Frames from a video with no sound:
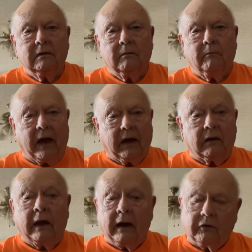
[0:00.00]
band,
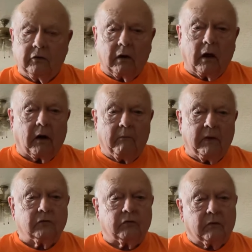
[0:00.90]
and I do a lot of
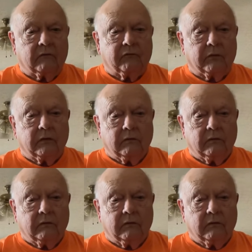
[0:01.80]
mentoring for